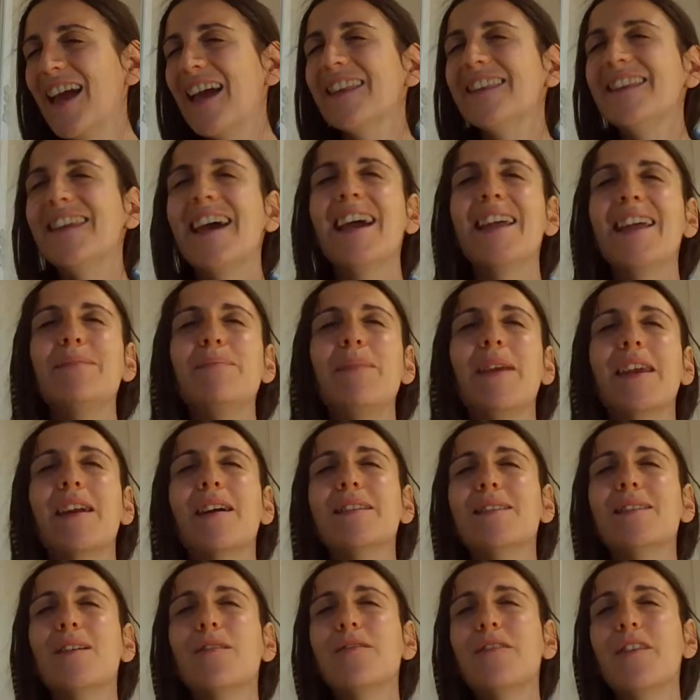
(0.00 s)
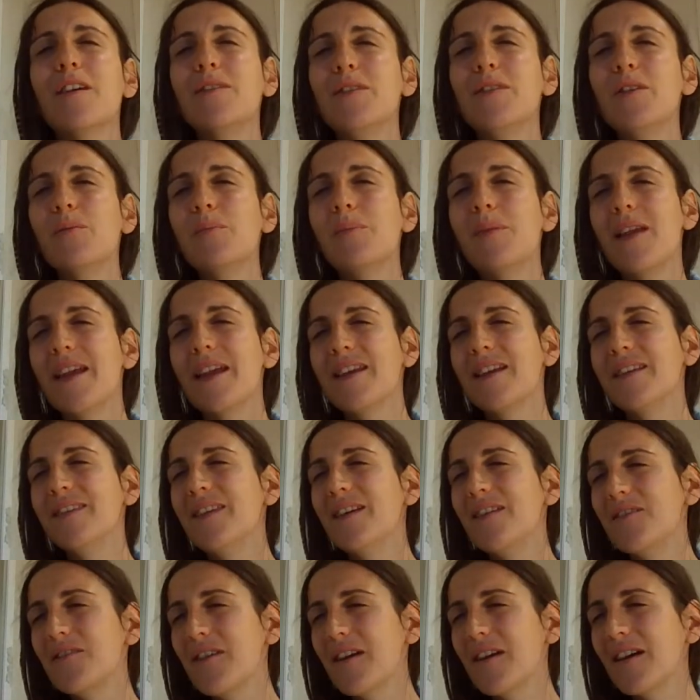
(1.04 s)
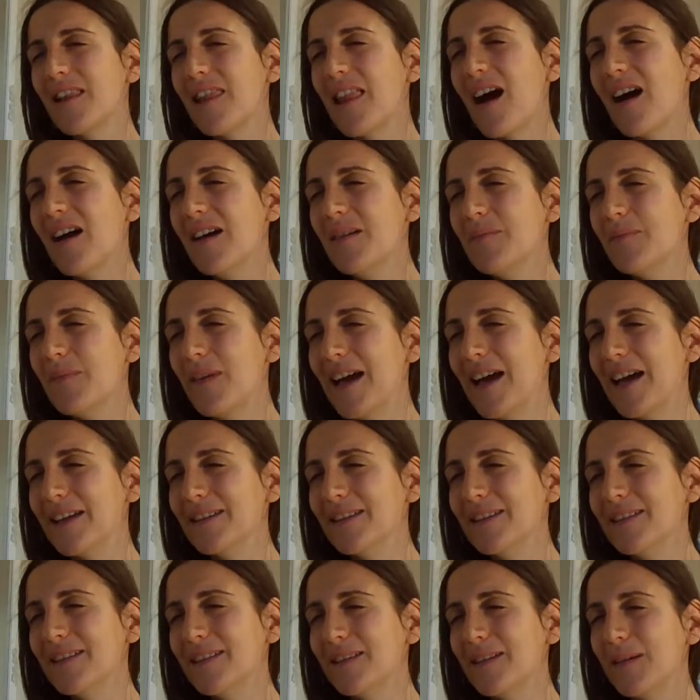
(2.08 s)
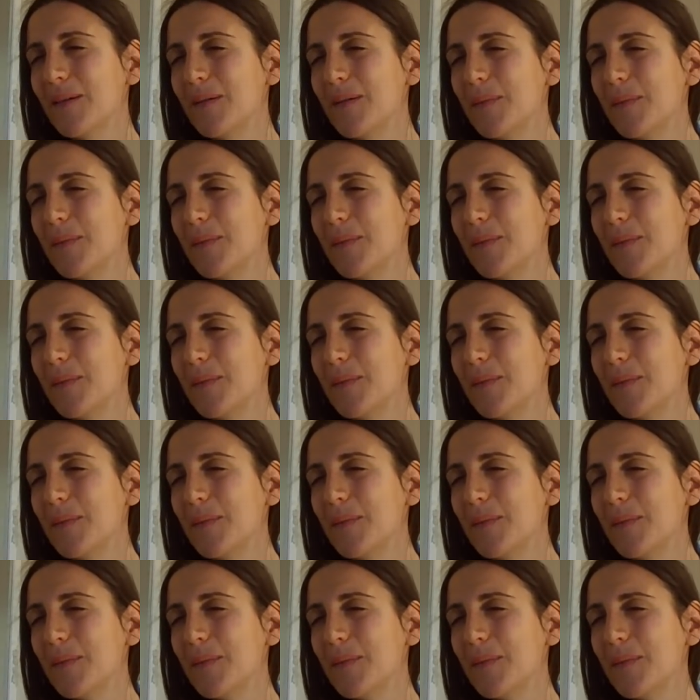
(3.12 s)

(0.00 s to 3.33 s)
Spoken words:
that because of the new planetary alignments,